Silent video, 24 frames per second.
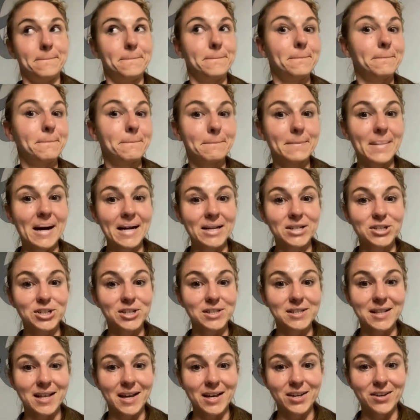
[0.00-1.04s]
might
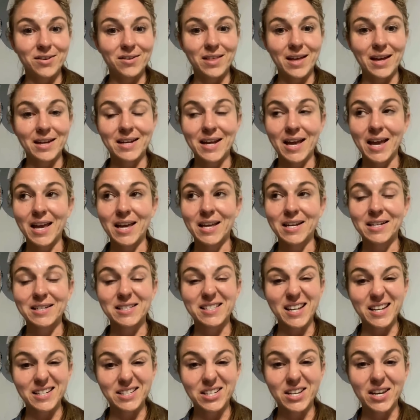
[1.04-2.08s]
just like you that day and
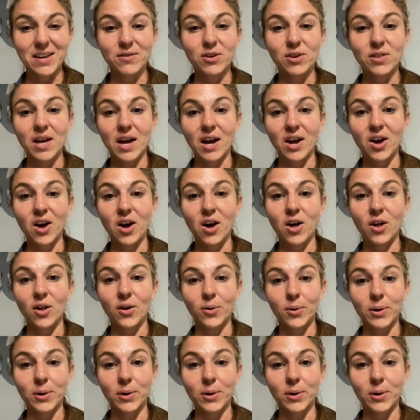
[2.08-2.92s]
decide to give you that call?